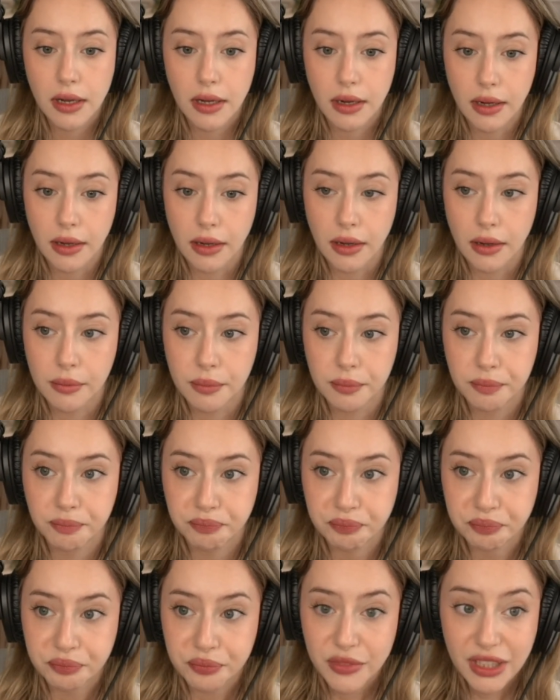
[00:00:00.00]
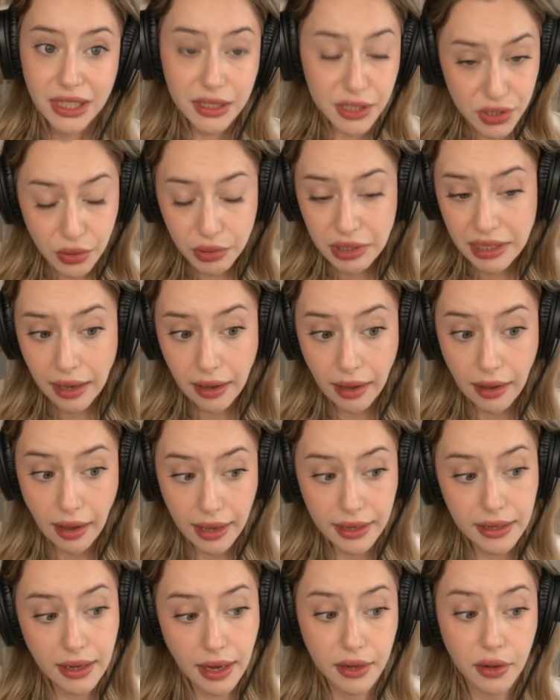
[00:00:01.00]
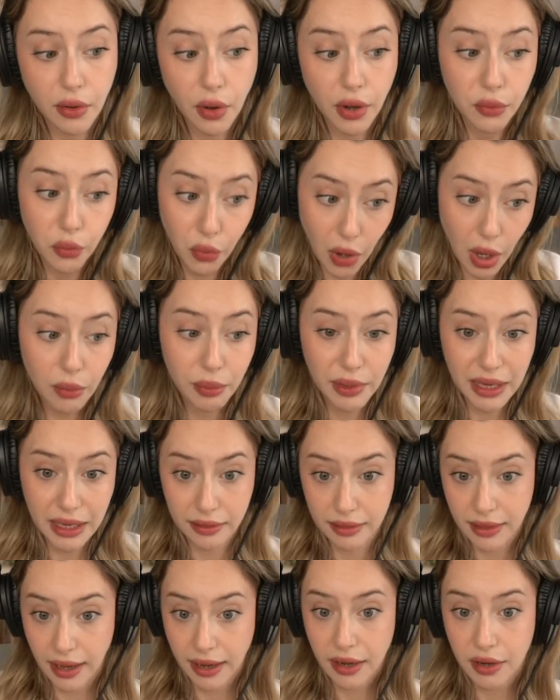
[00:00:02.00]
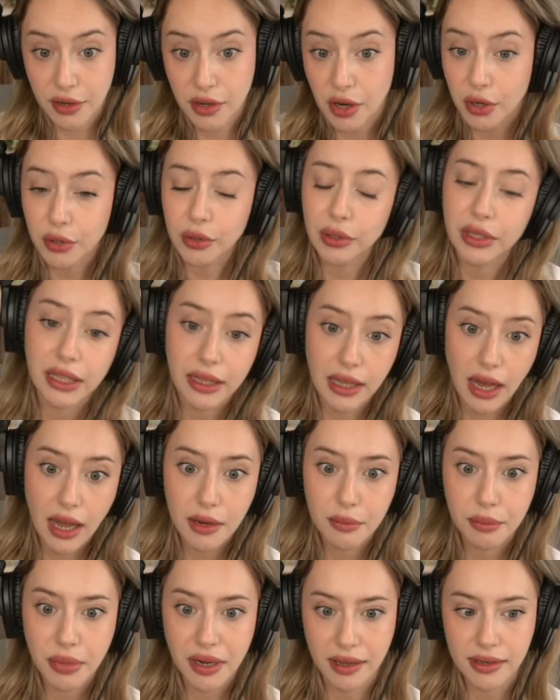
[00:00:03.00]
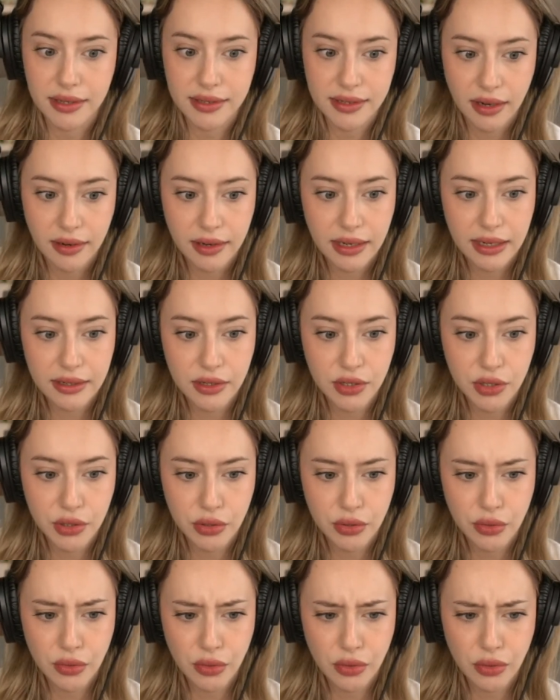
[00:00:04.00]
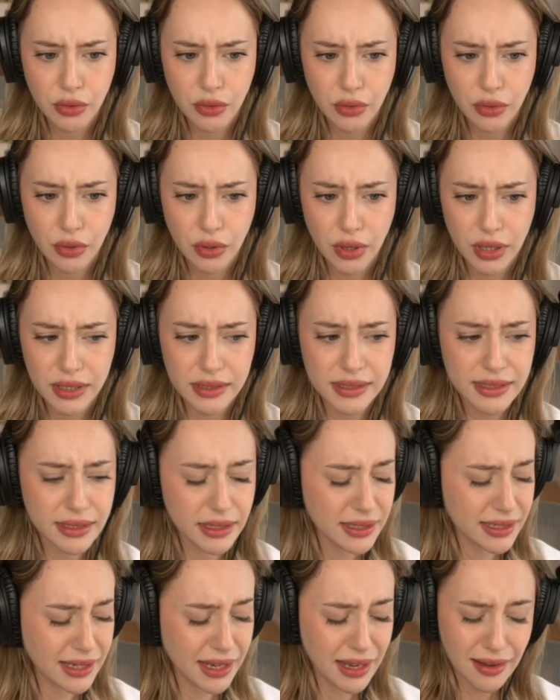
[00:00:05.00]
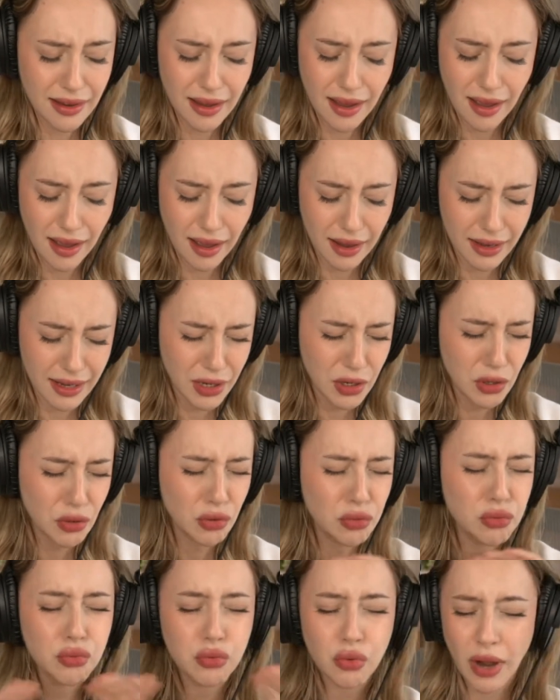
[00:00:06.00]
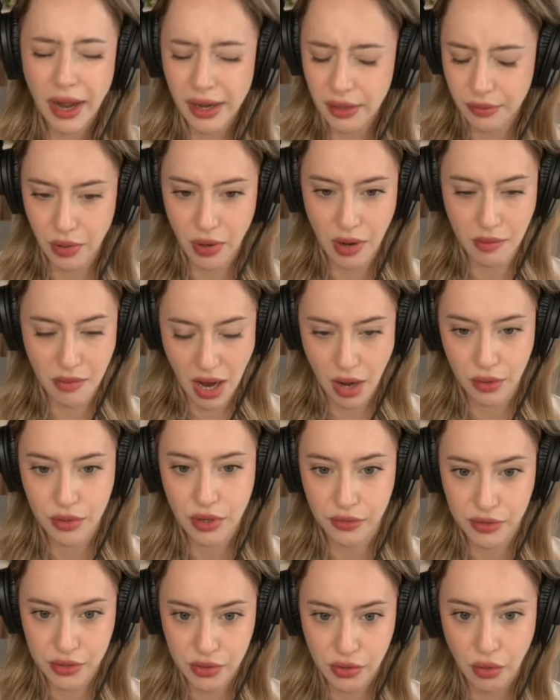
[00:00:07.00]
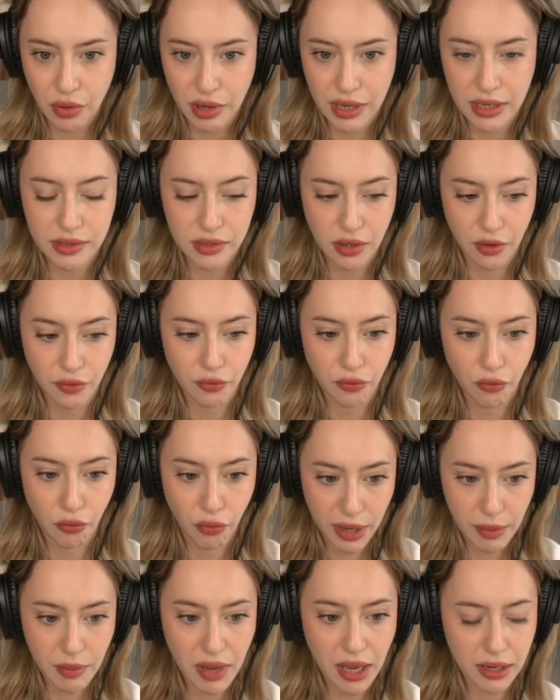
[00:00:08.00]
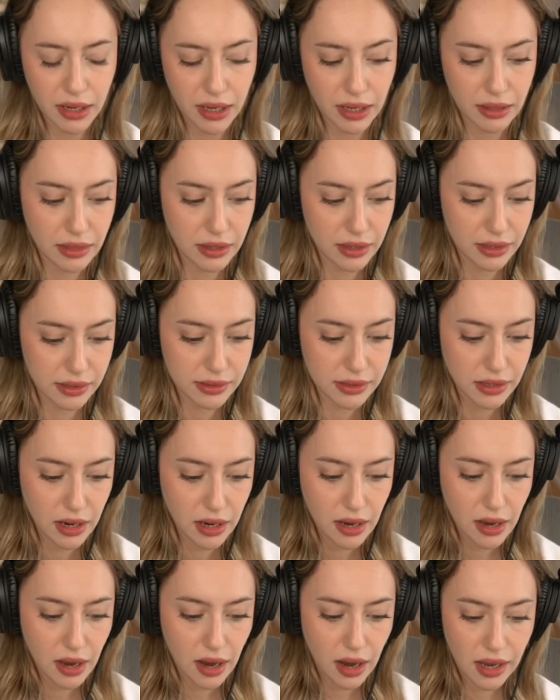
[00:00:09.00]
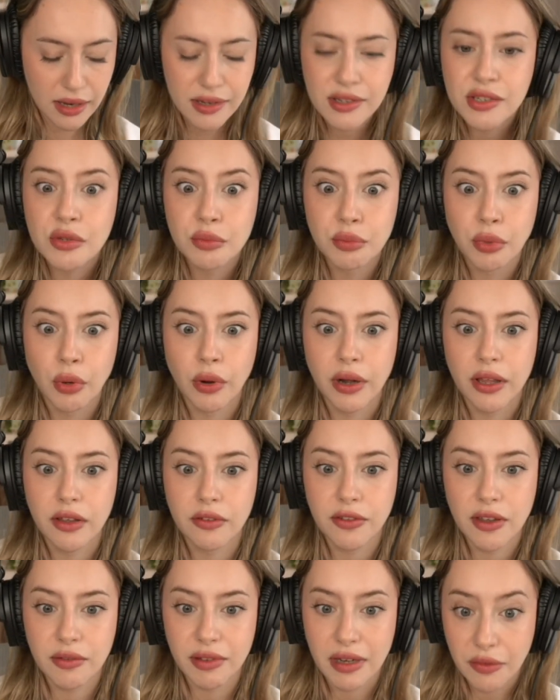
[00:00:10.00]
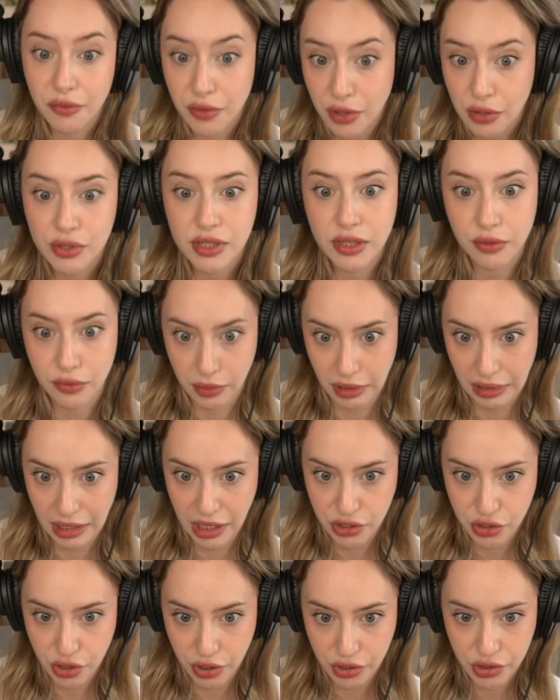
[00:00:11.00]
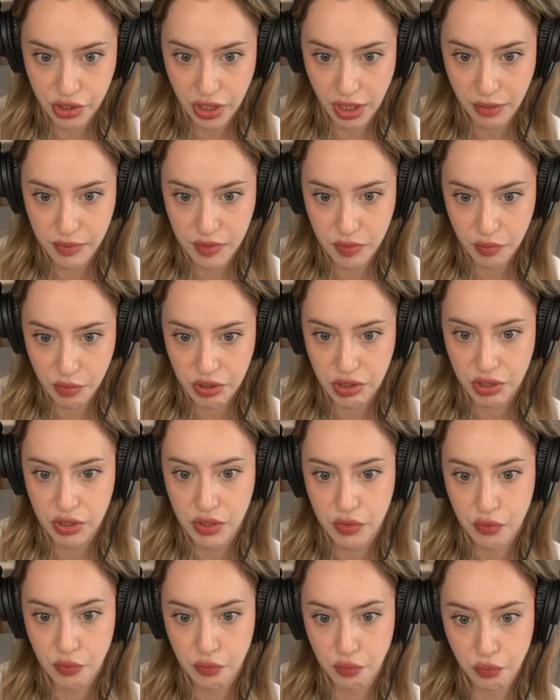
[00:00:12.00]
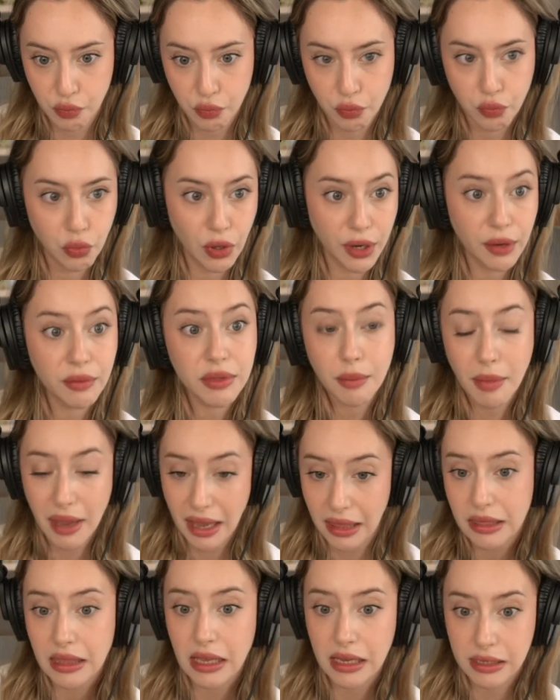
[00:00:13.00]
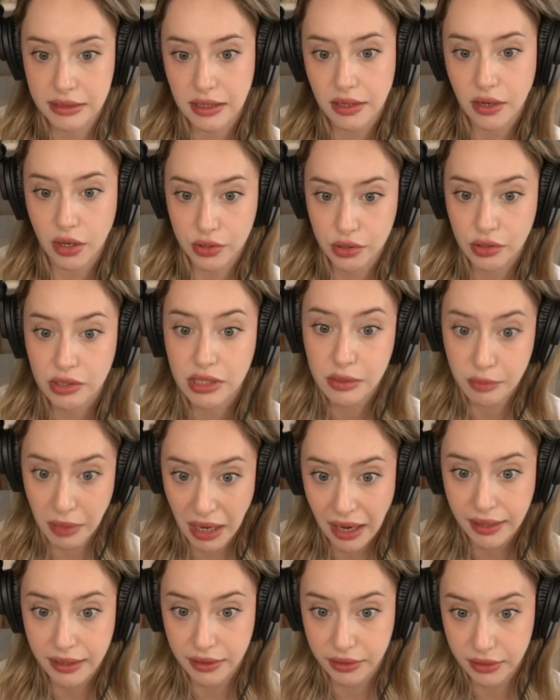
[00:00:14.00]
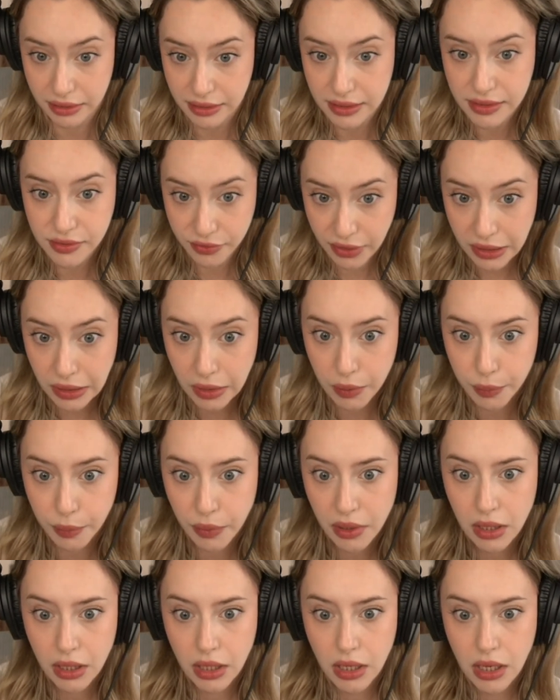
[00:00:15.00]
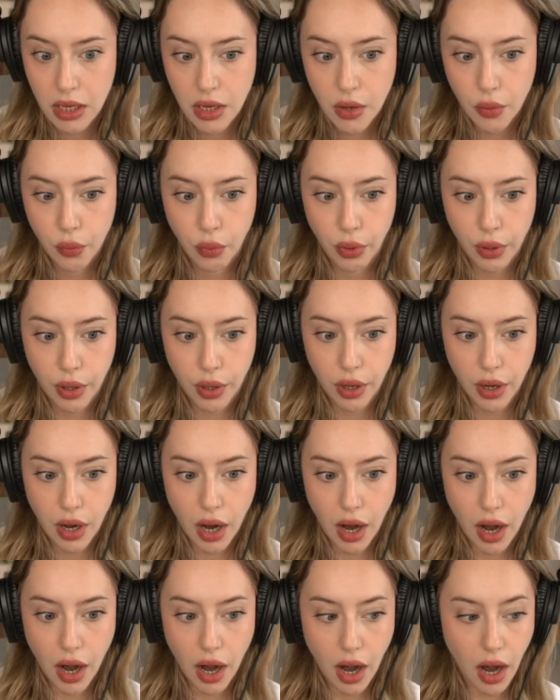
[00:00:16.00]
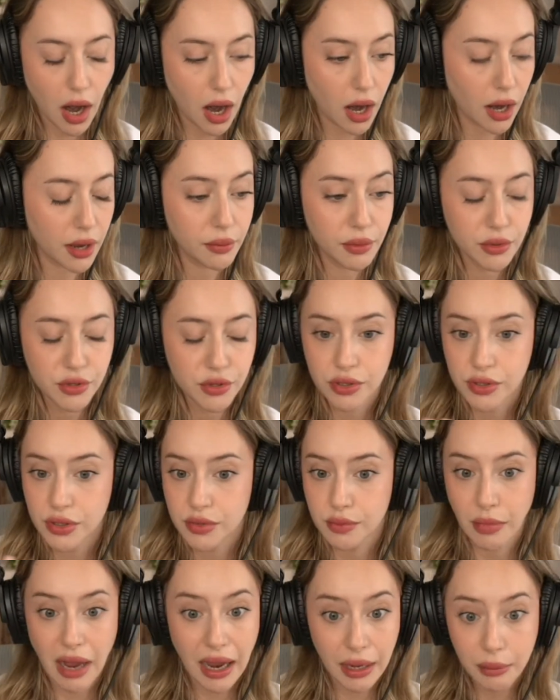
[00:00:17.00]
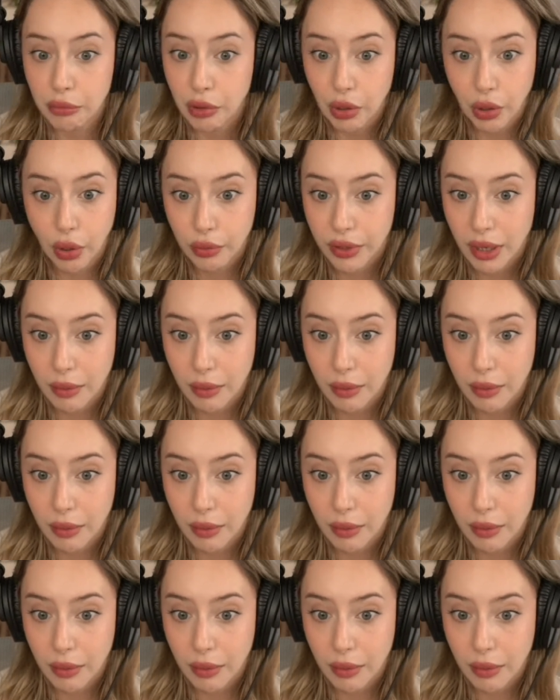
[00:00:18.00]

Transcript: Um, so yeah, and while being there, not only that, but I started to seeing an incredible amount of stories of women in these unsupportive, even abusive relationships, which is one of the main things that also inspired this film, where I was just mind blown.